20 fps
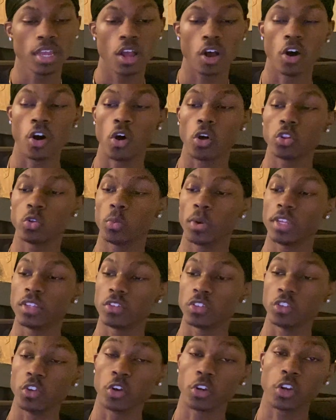all the way to
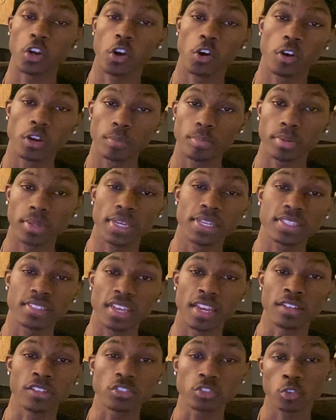your current place
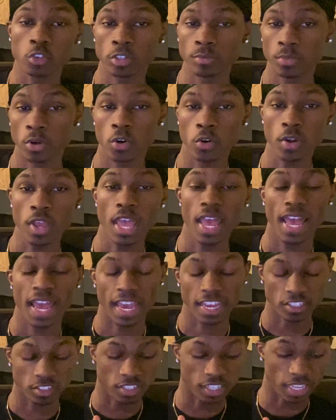in story mode
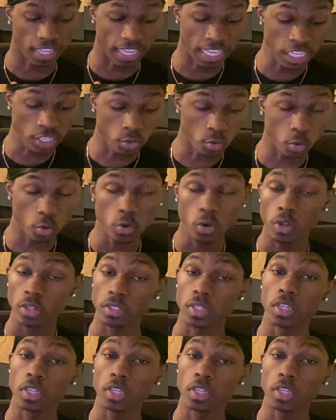has equal